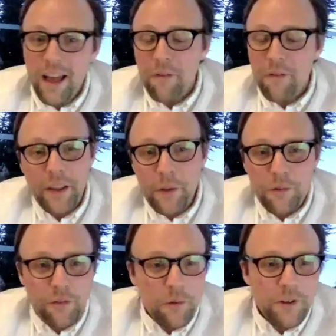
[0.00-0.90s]
thank you
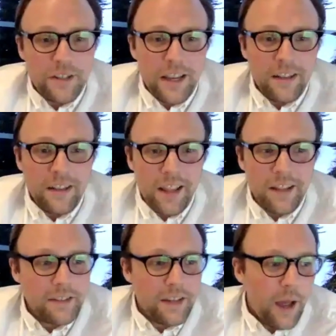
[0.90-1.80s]
for all the
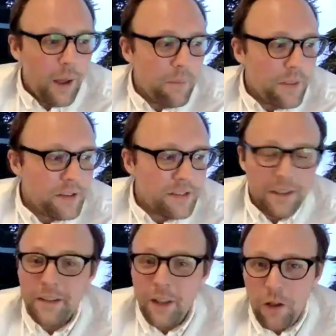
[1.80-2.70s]
attendees. This is the
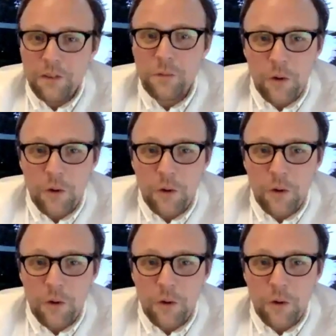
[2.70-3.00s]
last